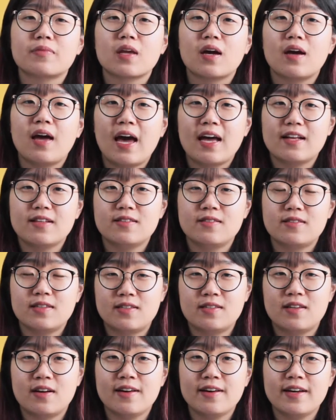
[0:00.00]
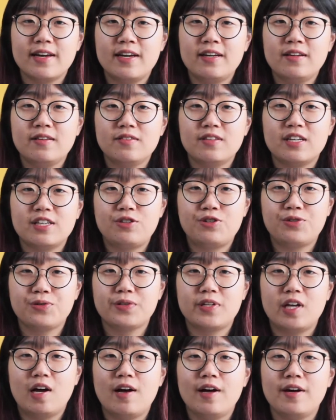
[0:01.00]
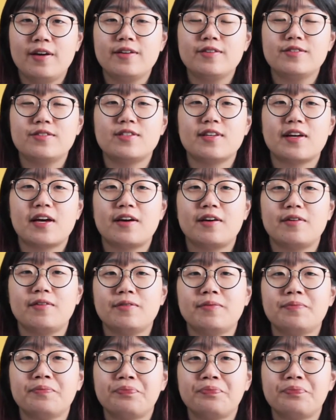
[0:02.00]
hand dyeing, natural dyeing, so